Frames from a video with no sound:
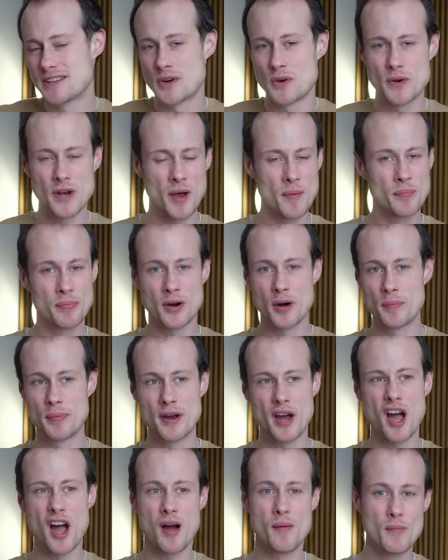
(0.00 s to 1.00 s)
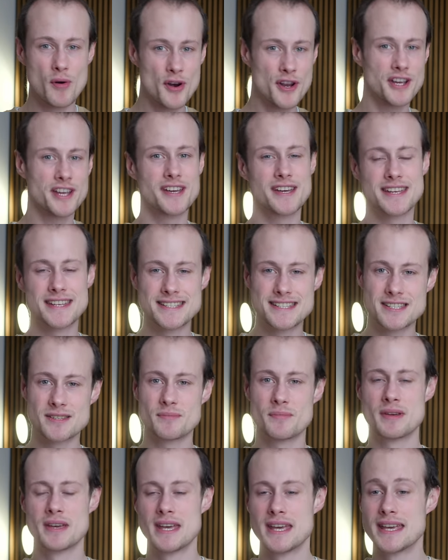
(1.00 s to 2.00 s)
you know, a proper harmonica-ism